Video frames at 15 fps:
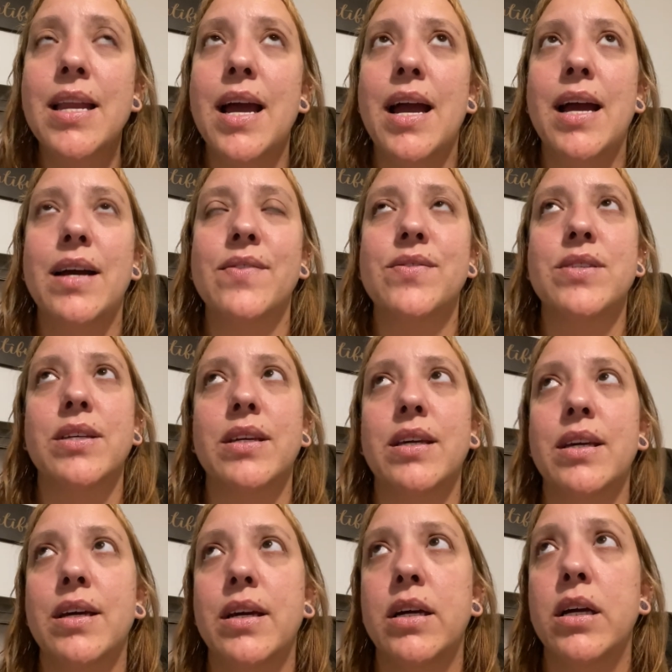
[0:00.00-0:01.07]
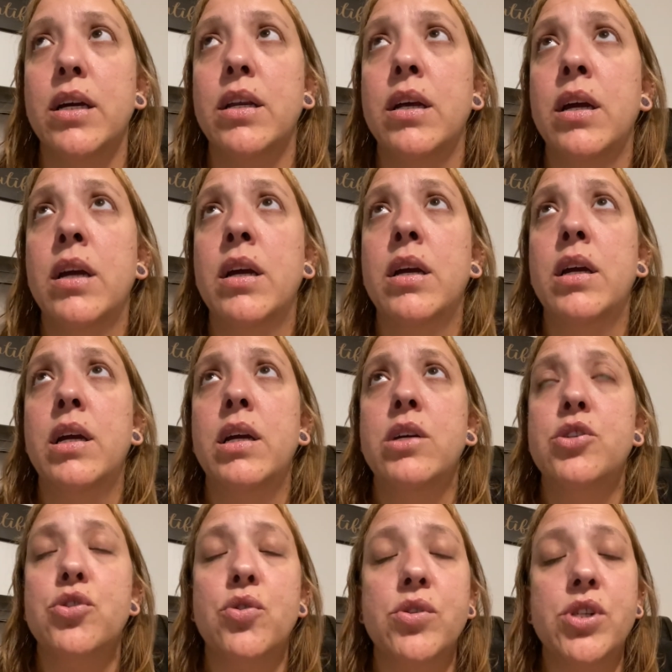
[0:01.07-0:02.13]
I have to get
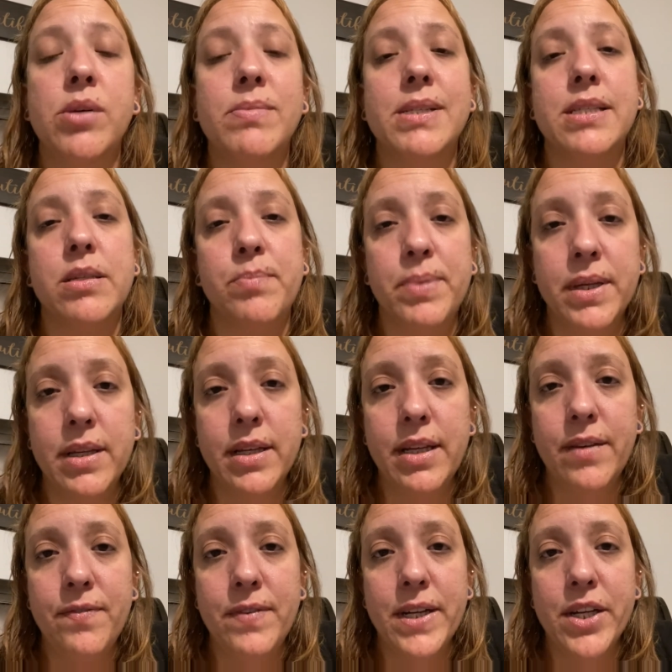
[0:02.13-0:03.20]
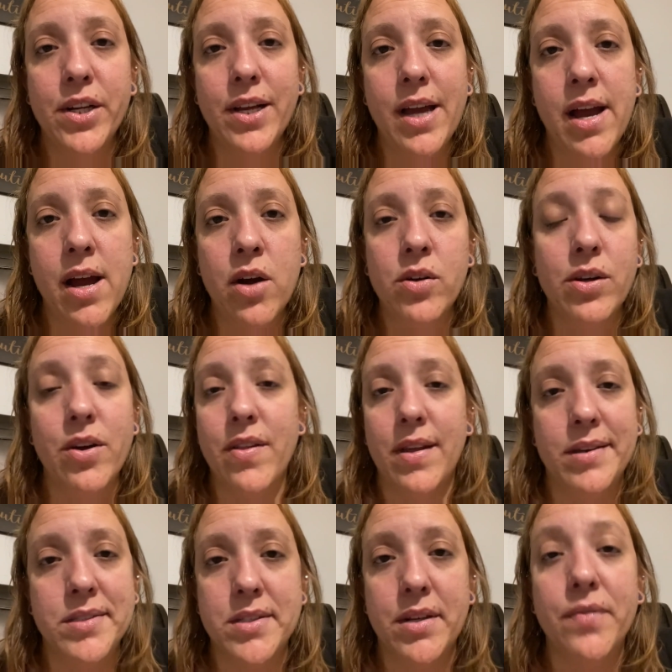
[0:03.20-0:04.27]
short-term disability figured out and all
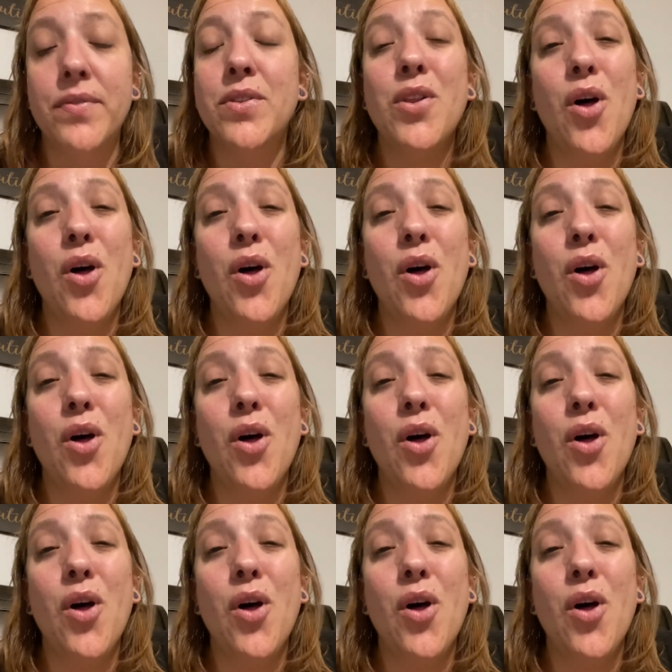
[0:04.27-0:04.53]
that stuff.